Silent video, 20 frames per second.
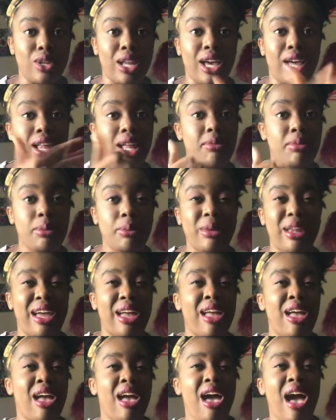Like, a lot of people are
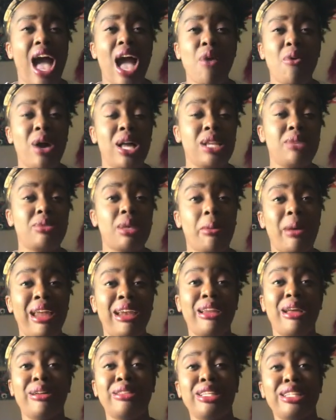like, I want somebody to go